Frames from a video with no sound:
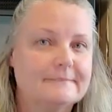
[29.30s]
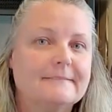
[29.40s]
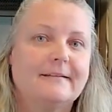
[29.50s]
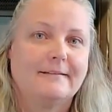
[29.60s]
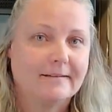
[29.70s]

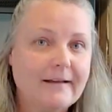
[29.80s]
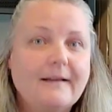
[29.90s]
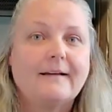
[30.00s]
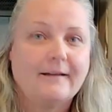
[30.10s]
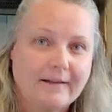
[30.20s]
Uh-huh,
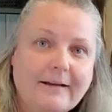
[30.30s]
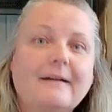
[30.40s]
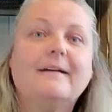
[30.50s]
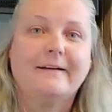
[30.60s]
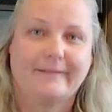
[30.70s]
uh-huh,
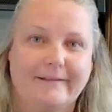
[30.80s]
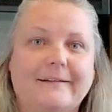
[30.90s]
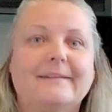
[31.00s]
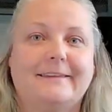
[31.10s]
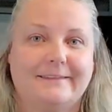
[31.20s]
uh-huh.
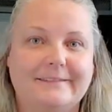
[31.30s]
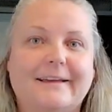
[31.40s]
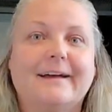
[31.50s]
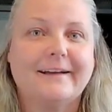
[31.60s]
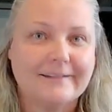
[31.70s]

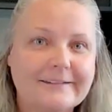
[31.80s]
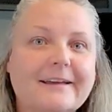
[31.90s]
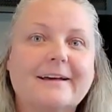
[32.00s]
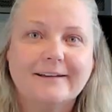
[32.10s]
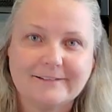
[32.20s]
Da,
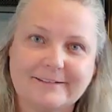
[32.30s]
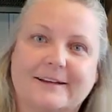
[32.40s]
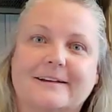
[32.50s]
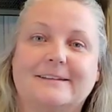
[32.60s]
da, da.